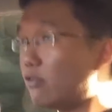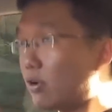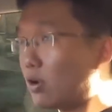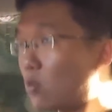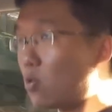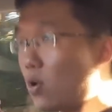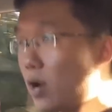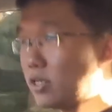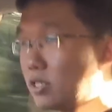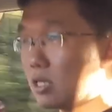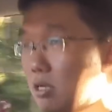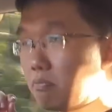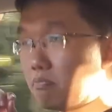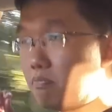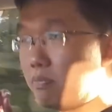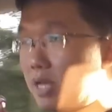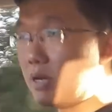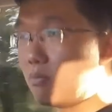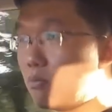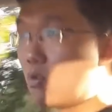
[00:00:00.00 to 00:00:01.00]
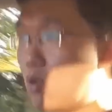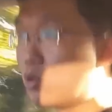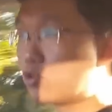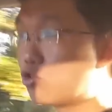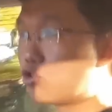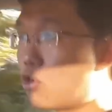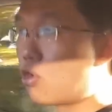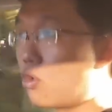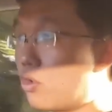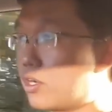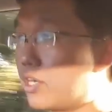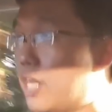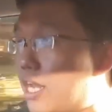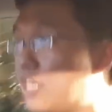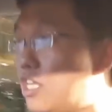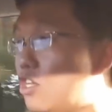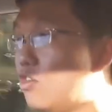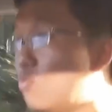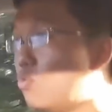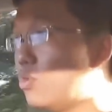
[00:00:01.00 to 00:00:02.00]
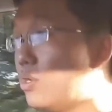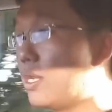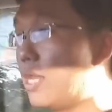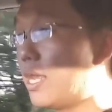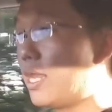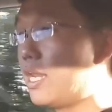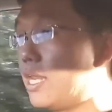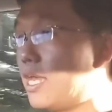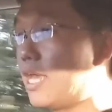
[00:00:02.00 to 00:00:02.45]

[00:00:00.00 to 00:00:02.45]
It requires a bit more torque than you would